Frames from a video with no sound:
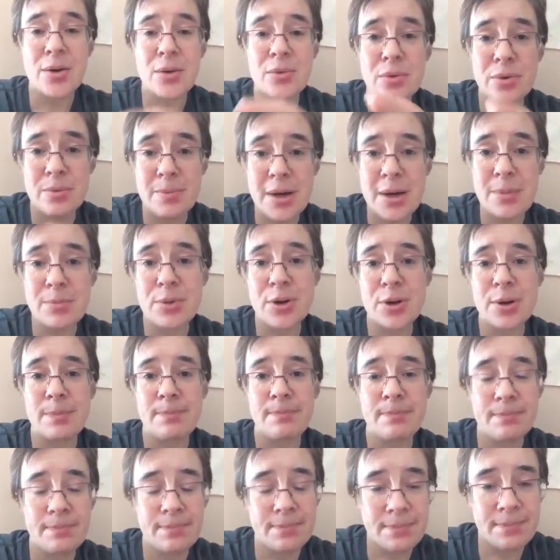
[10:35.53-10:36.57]
Remember,
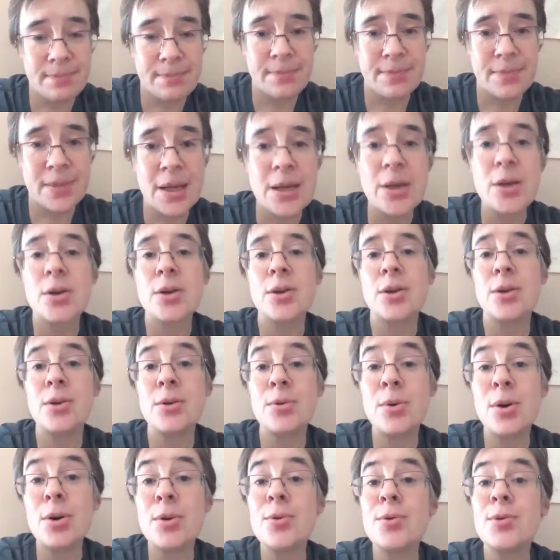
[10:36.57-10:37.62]

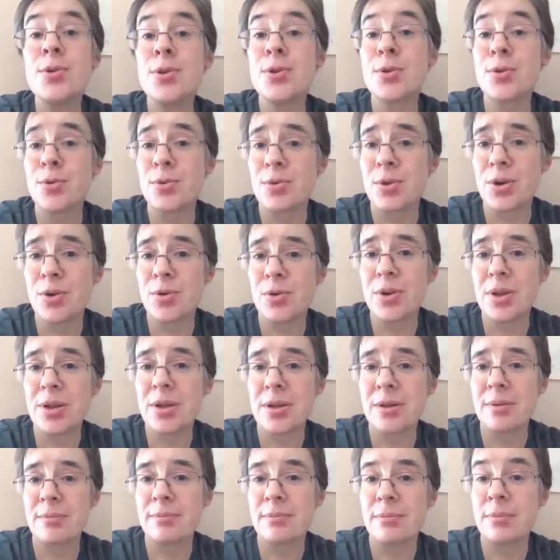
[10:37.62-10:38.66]
you own your
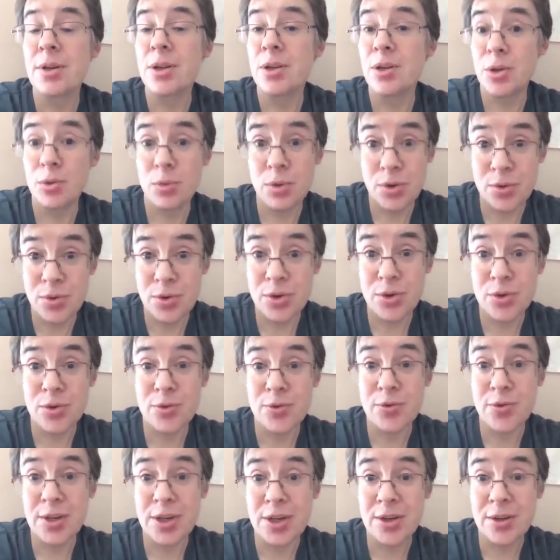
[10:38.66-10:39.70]
growth. You own your
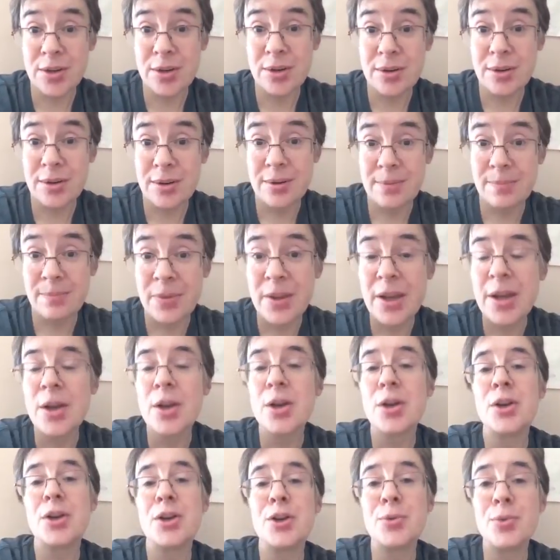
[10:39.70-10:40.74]
fear.
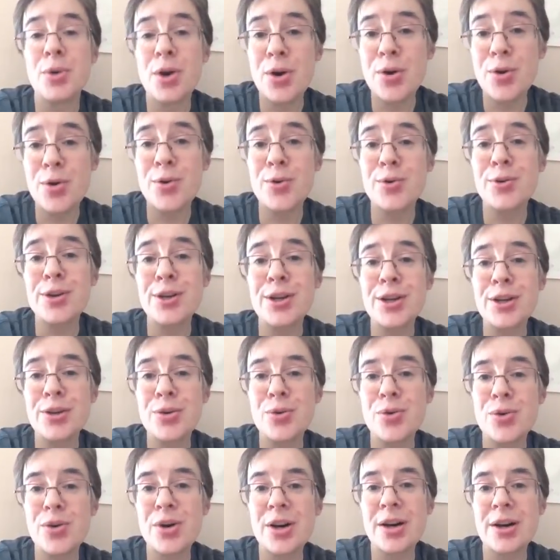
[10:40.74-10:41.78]
You own
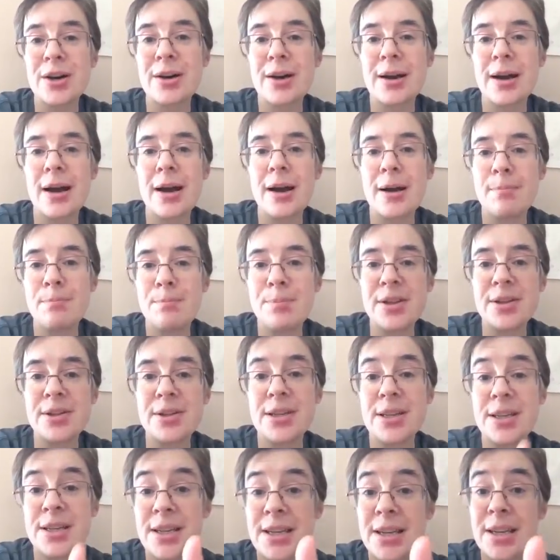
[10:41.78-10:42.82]
your
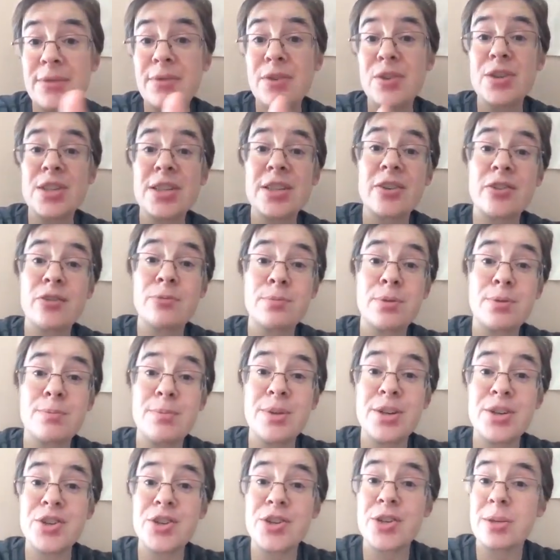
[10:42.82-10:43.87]
ability to give yourself
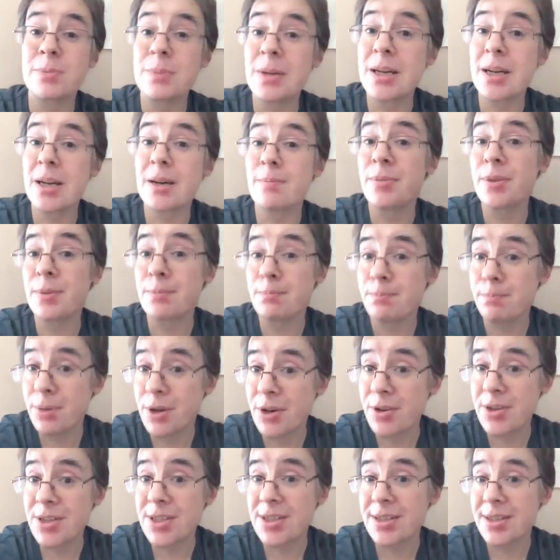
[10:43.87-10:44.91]
permission to become the
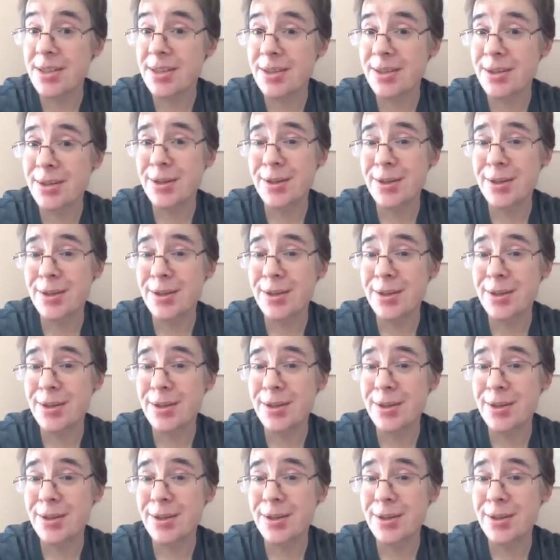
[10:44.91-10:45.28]
person